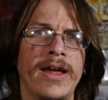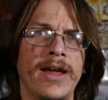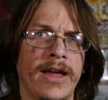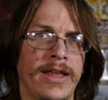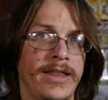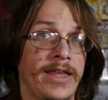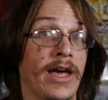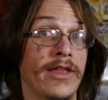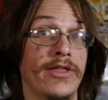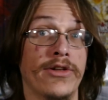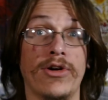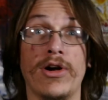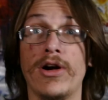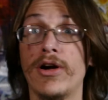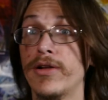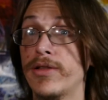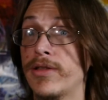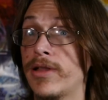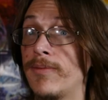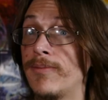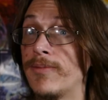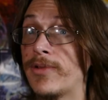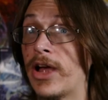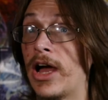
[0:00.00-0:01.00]
Now there are
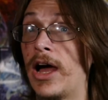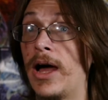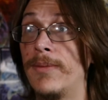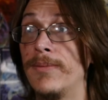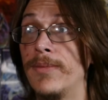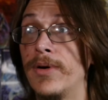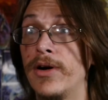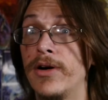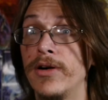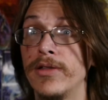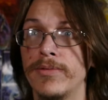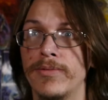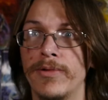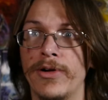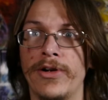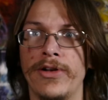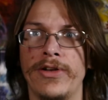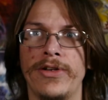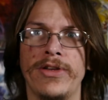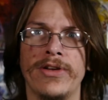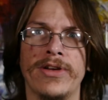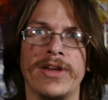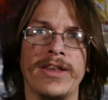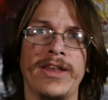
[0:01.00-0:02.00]
some combos where
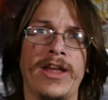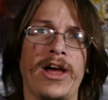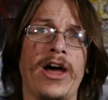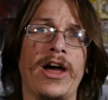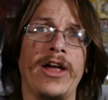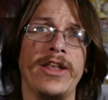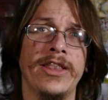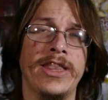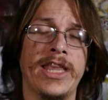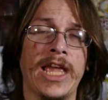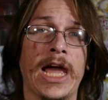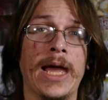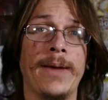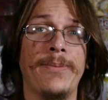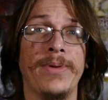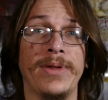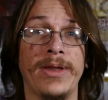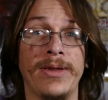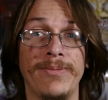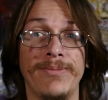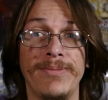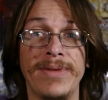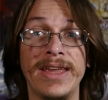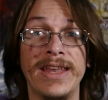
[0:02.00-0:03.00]
you can untap it
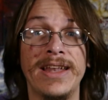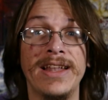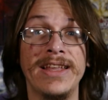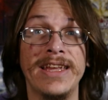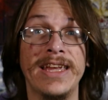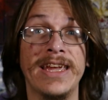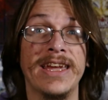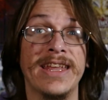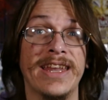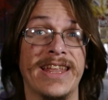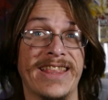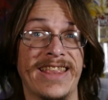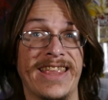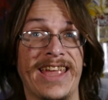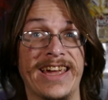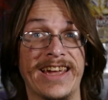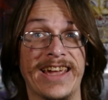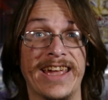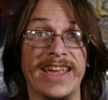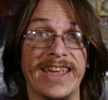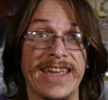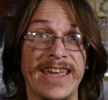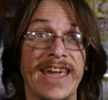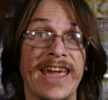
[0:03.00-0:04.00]
immediately and attack
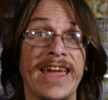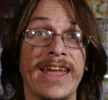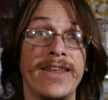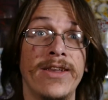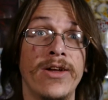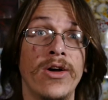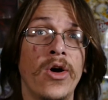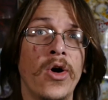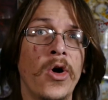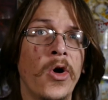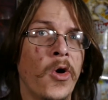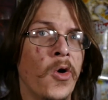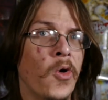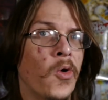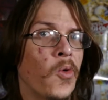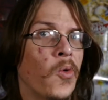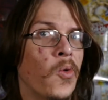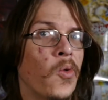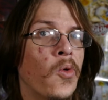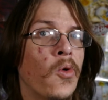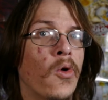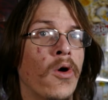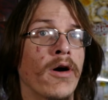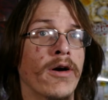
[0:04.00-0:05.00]
again,
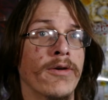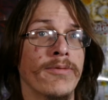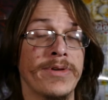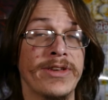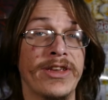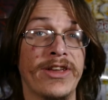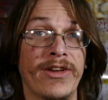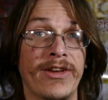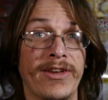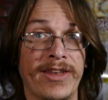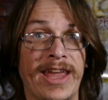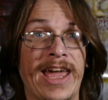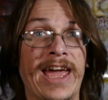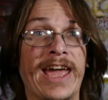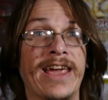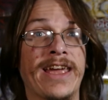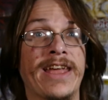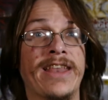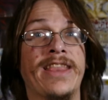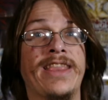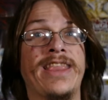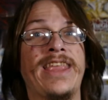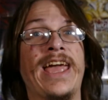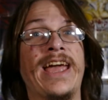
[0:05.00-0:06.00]
or when you attack,
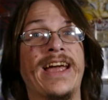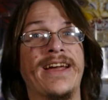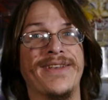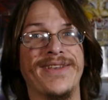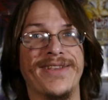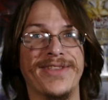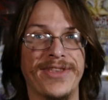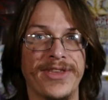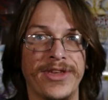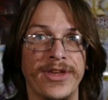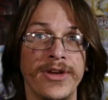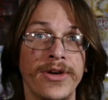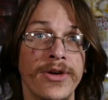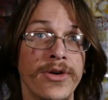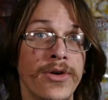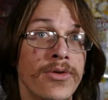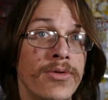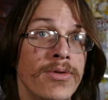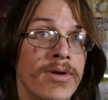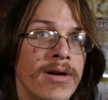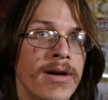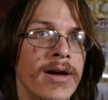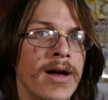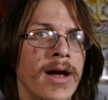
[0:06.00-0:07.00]
it attacks
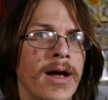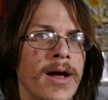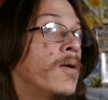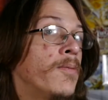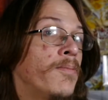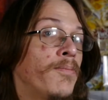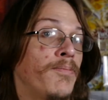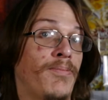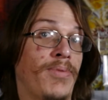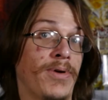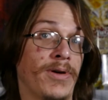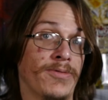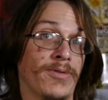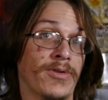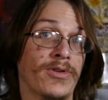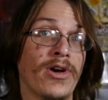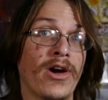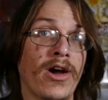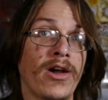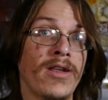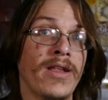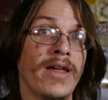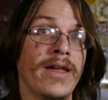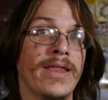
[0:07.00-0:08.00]
too. But
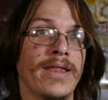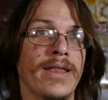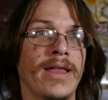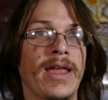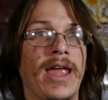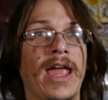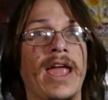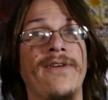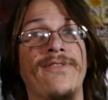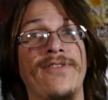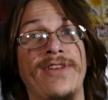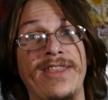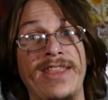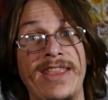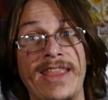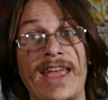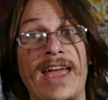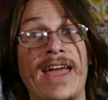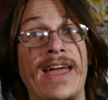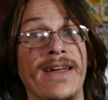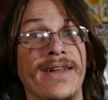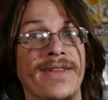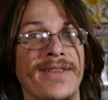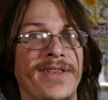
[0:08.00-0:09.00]
regardless, if it
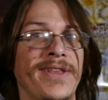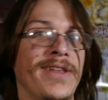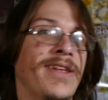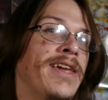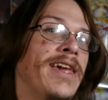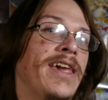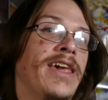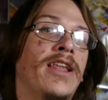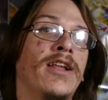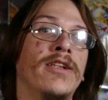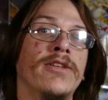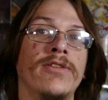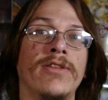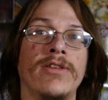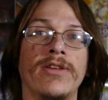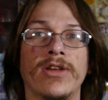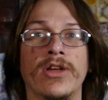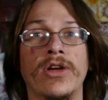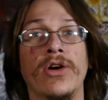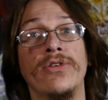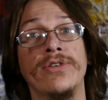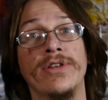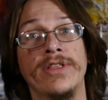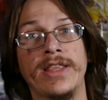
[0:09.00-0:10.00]
attacks, it'll
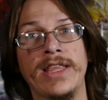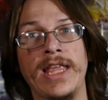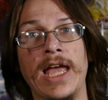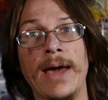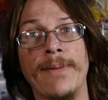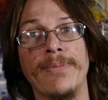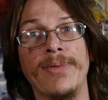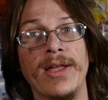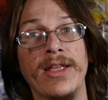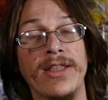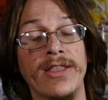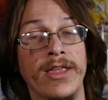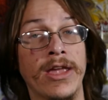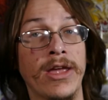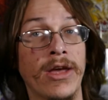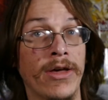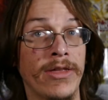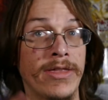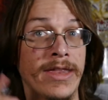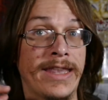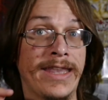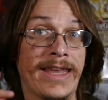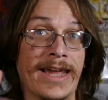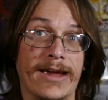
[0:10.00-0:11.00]
go into tap until
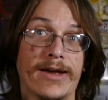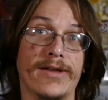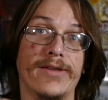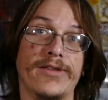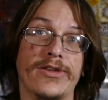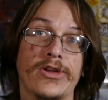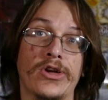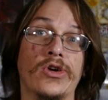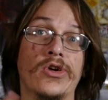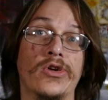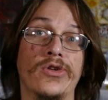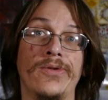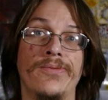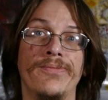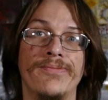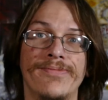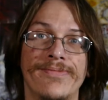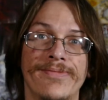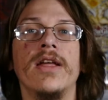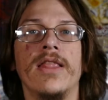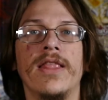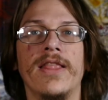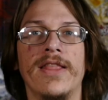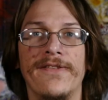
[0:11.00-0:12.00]
the next turn.
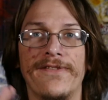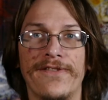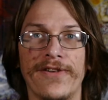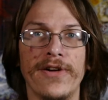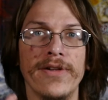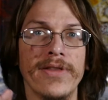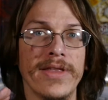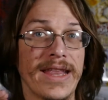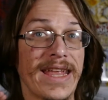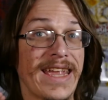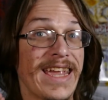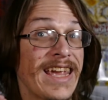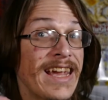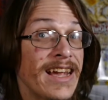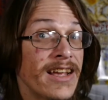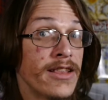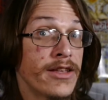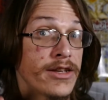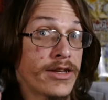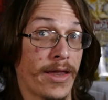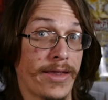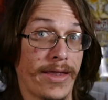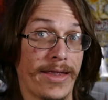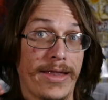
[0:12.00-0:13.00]
The first
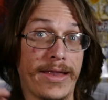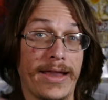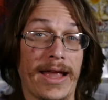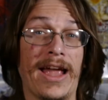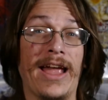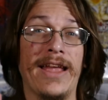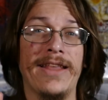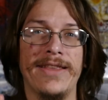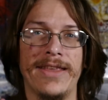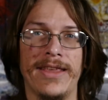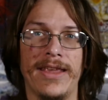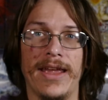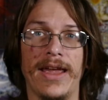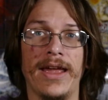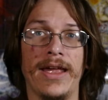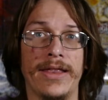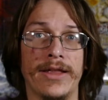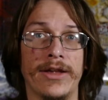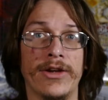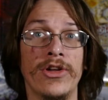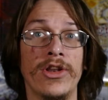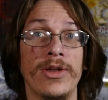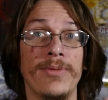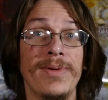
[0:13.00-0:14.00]
English set is
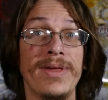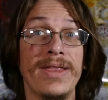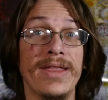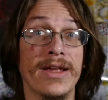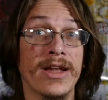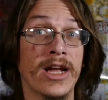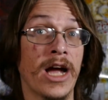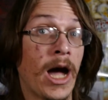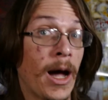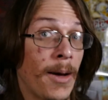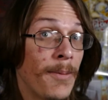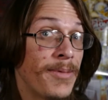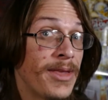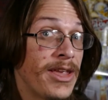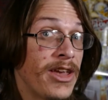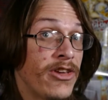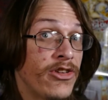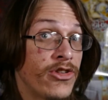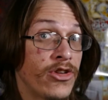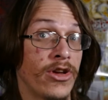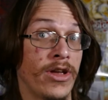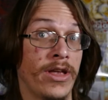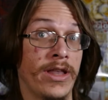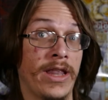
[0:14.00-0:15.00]
going to be the
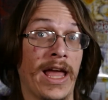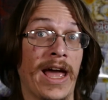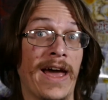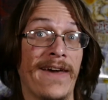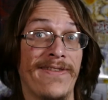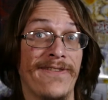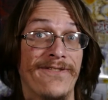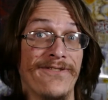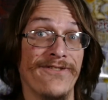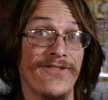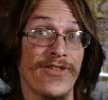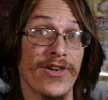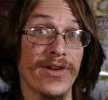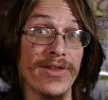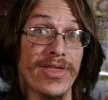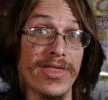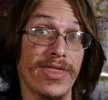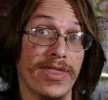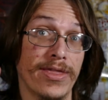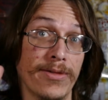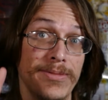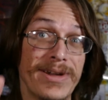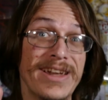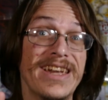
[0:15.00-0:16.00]
combination of the first
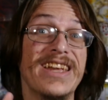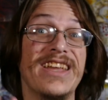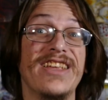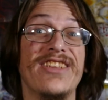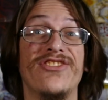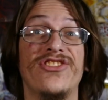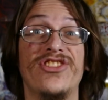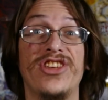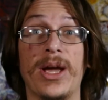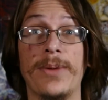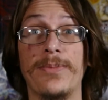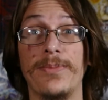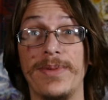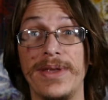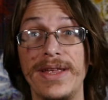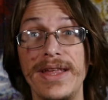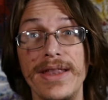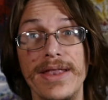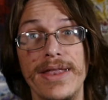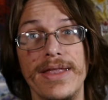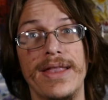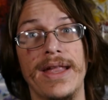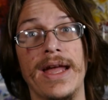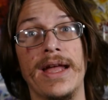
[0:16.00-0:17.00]
3
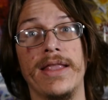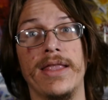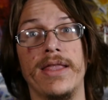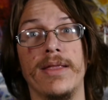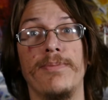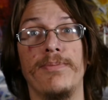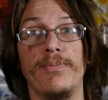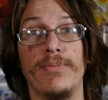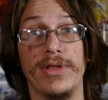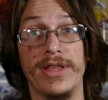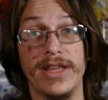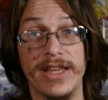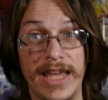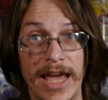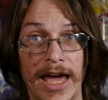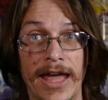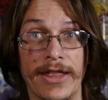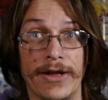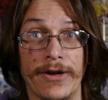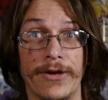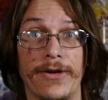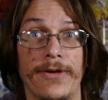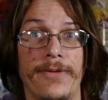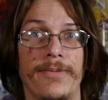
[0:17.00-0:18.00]
Japanese sets put
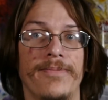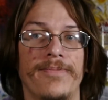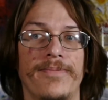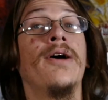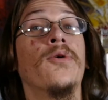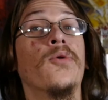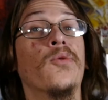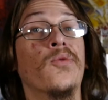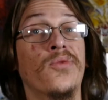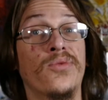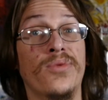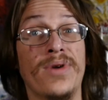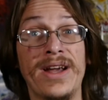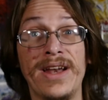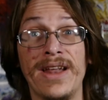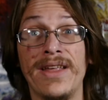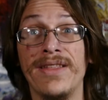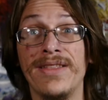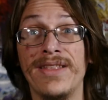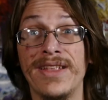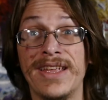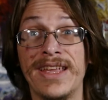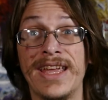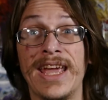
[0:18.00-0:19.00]
together. Right out
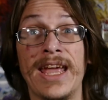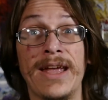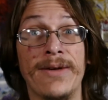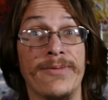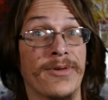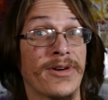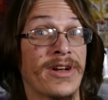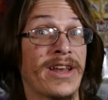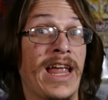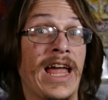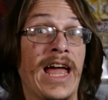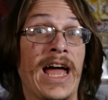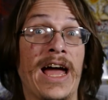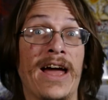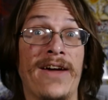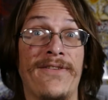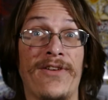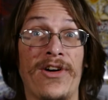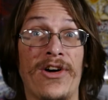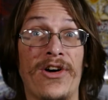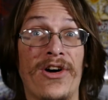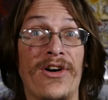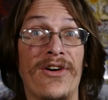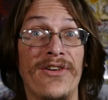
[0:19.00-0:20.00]
of the gate, we're going to have
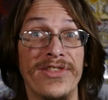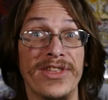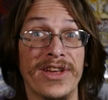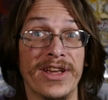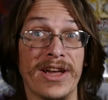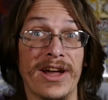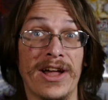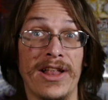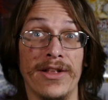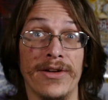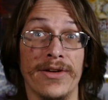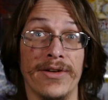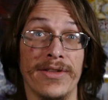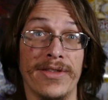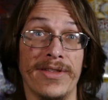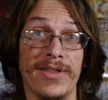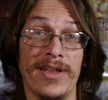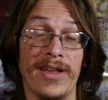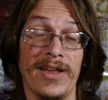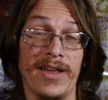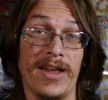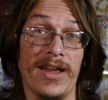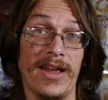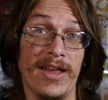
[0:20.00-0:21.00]
all the colors
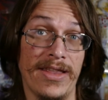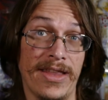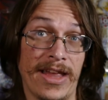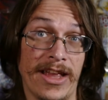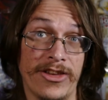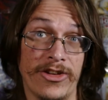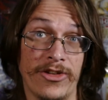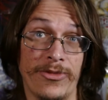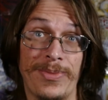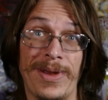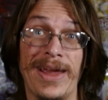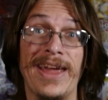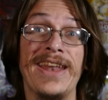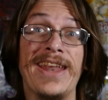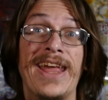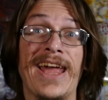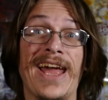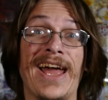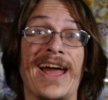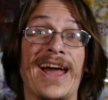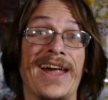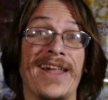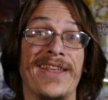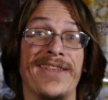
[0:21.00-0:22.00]
that Japan
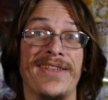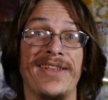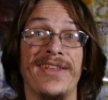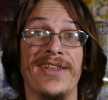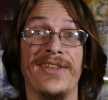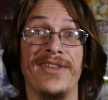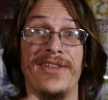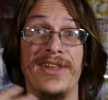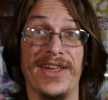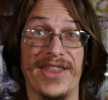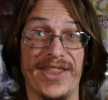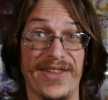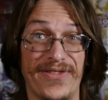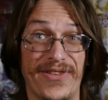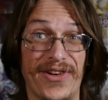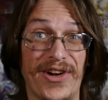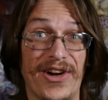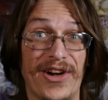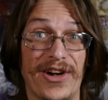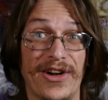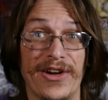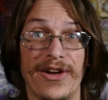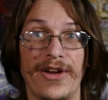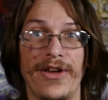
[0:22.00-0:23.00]
has thus
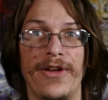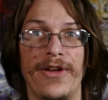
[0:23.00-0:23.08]
far.